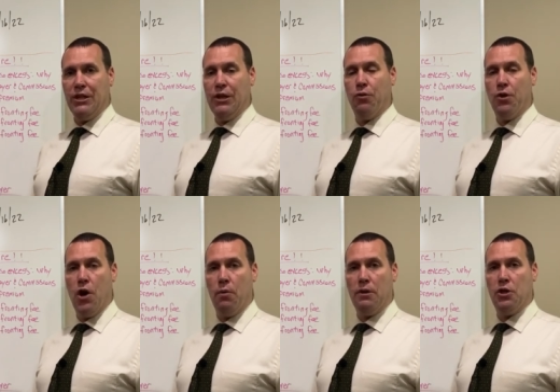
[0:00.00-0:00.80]
you don't
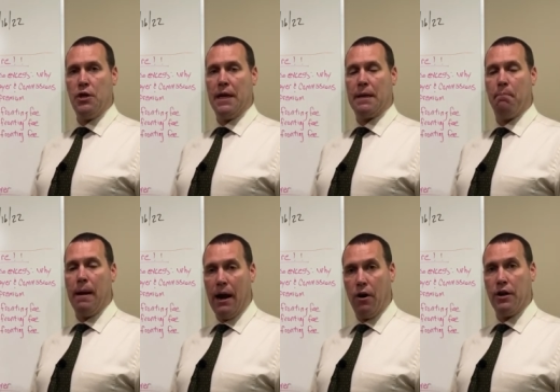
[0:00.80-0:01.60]
know until you
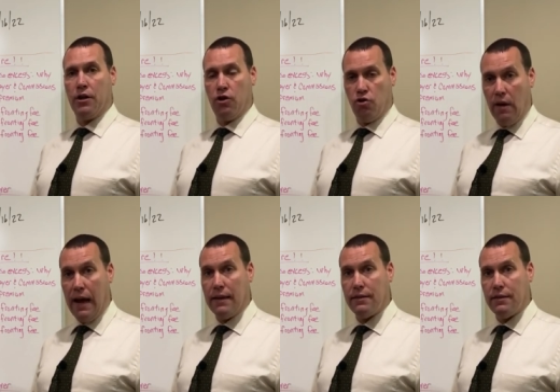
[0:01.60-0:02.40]
compare and
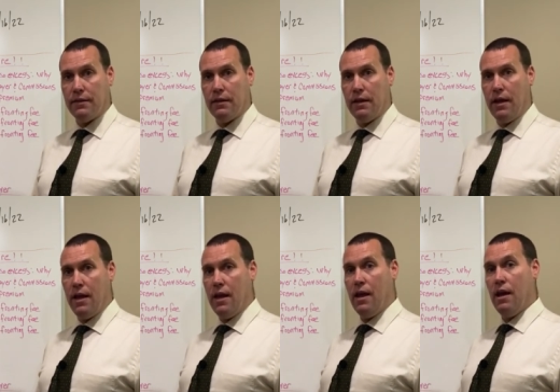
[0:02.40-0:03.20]
contrast.
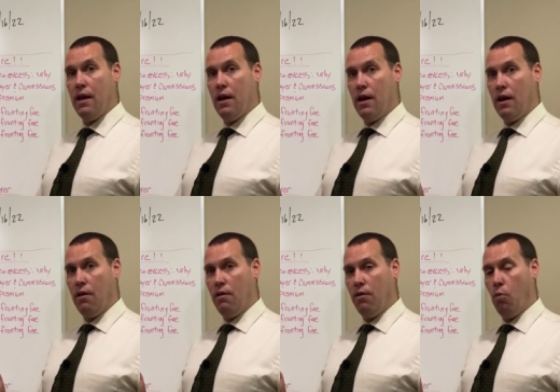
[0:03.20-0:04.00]

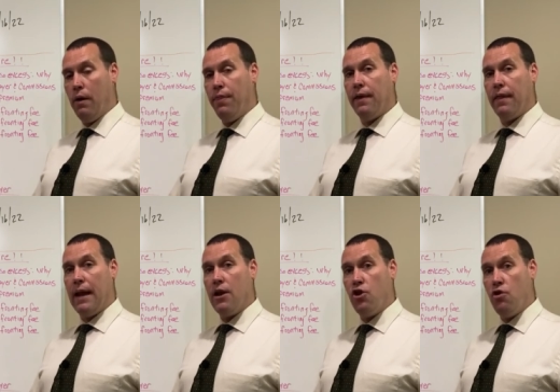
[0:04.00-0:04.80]
The one thing that
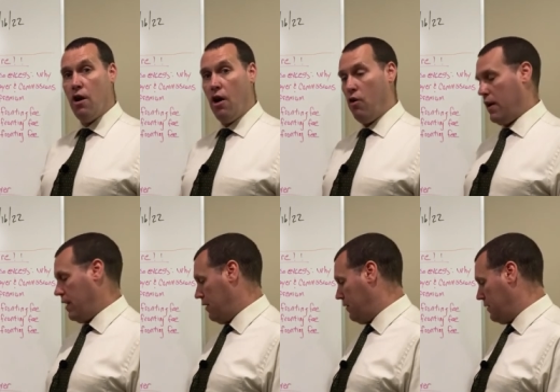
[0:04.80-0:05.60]
I do know
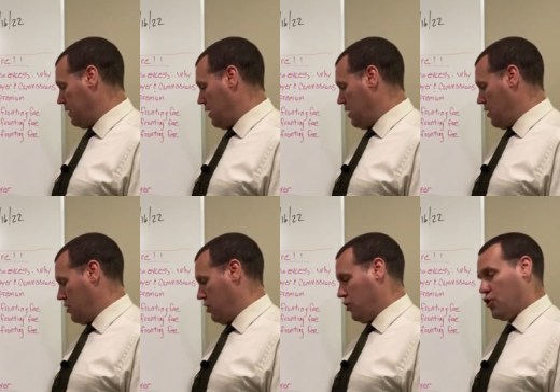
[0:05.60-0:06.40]
is
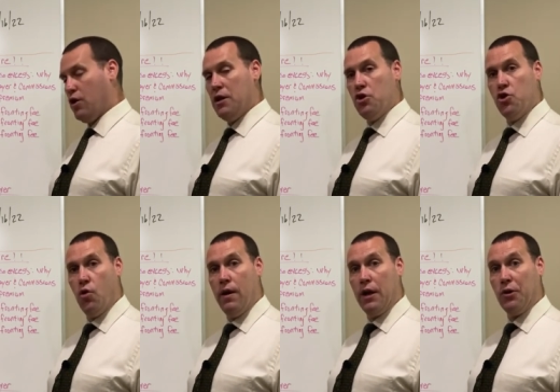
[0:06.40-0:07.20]
you shouldn't
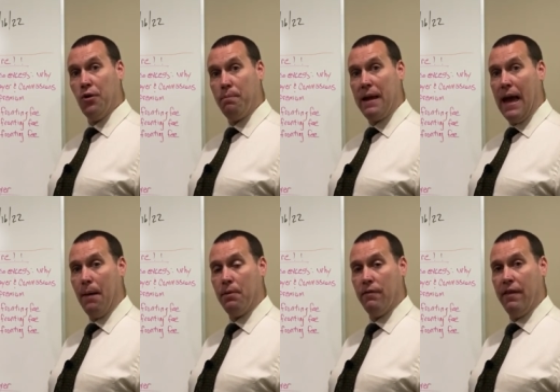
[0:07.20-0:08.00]
join a group
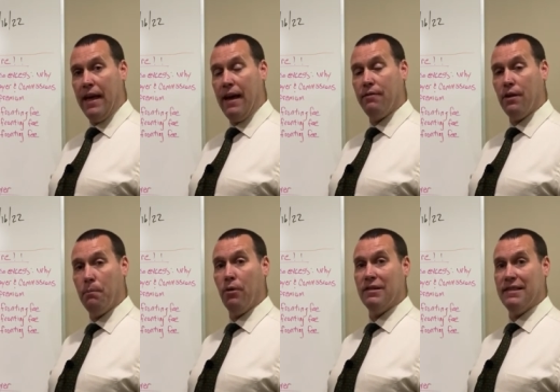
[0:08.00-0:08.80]
captive if that
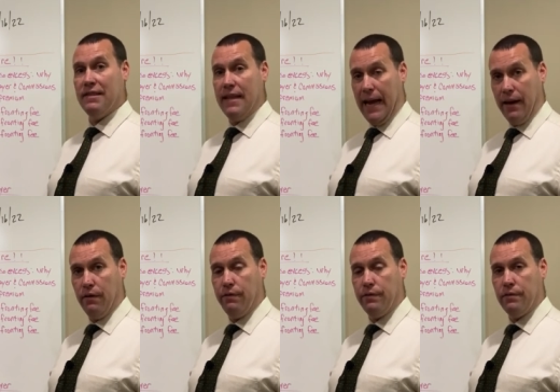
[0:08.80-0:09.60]
number is
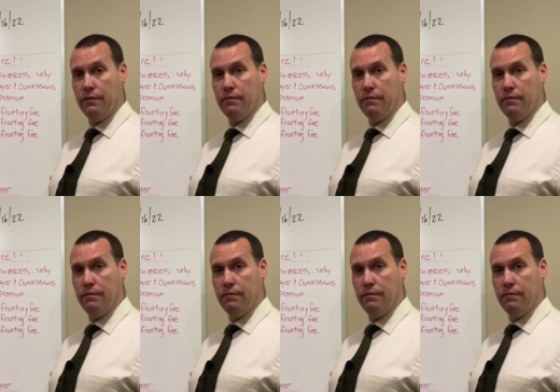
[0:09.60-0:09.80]
negative.